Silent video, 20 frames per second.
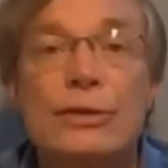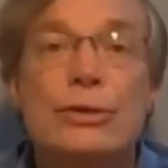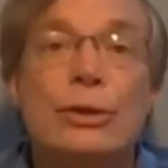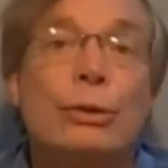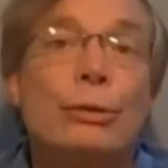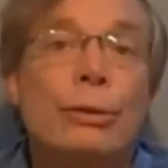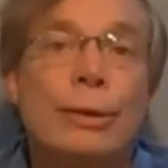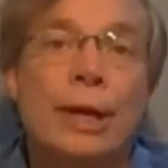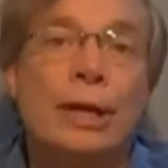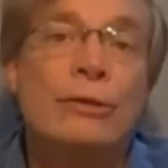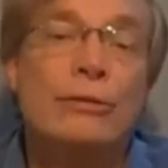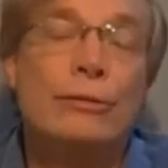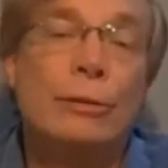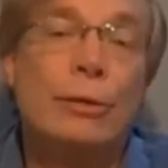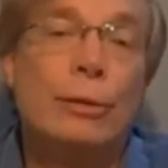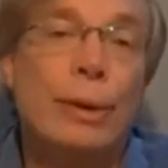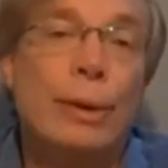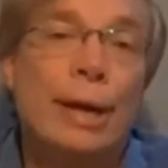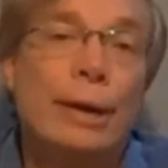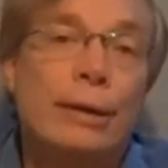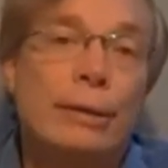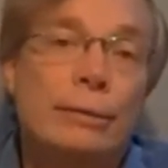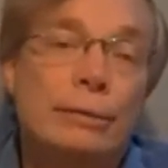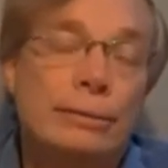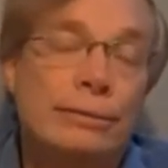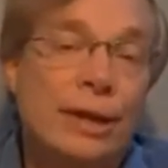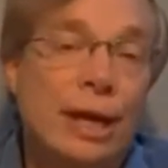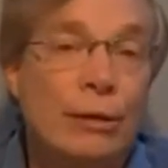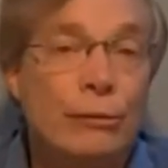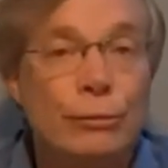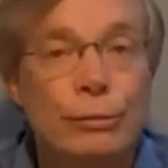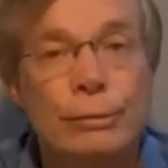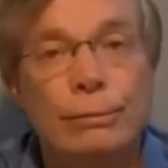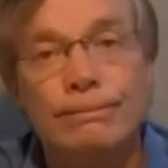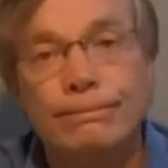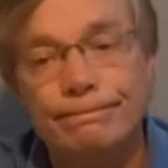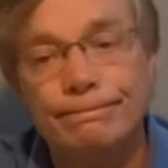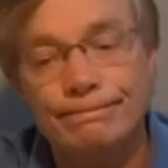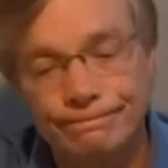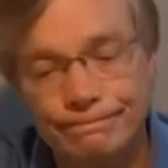Zook, thanks for the Reddit. Thanks
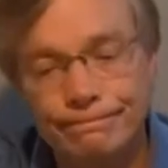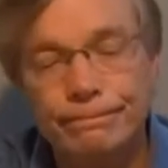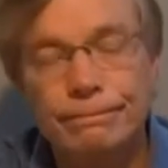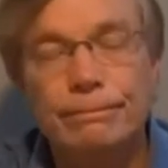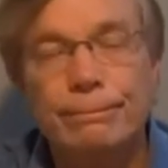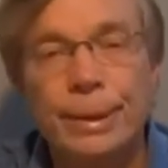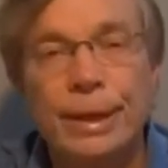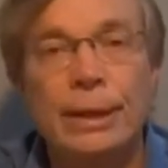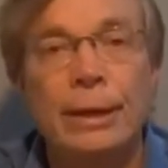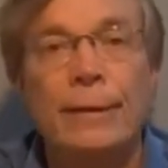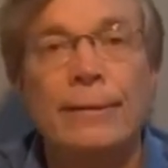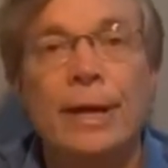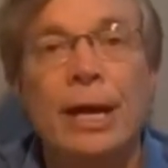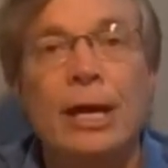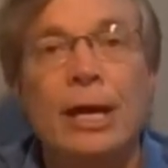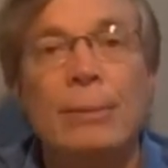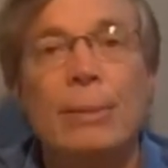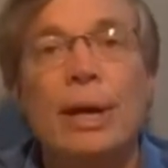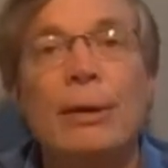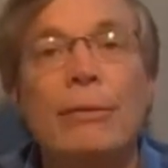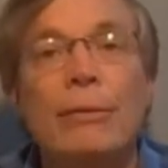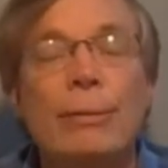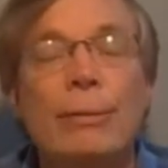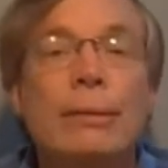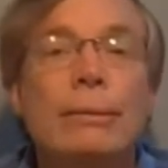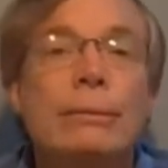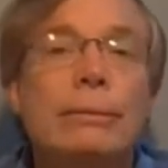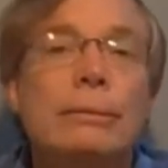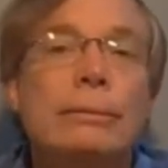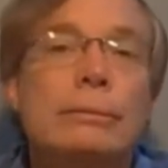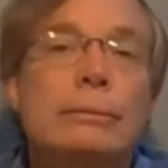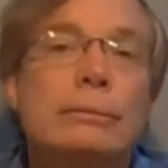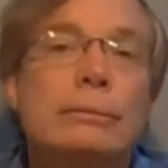for being on the AMA with me.